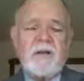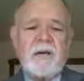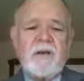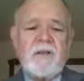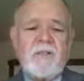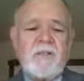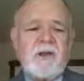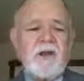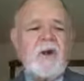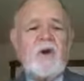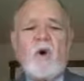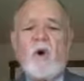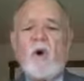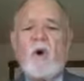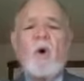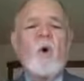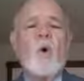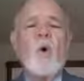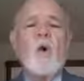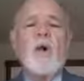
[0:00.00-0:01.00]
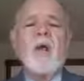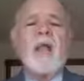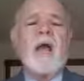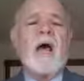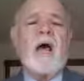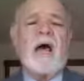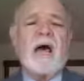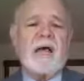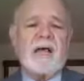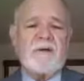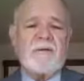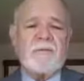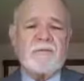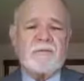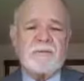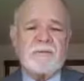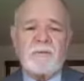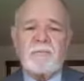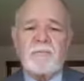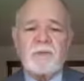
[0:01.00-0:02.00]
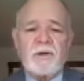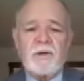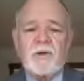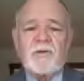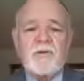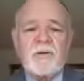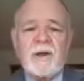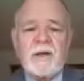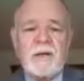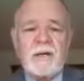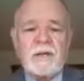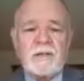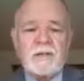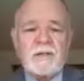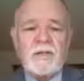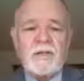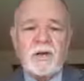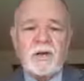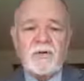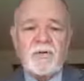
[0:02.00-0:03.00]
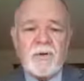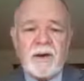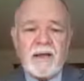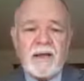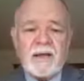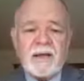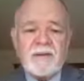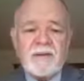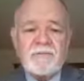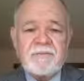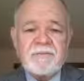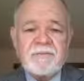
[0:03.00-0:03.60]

their whole lives, from the cradle to the grave.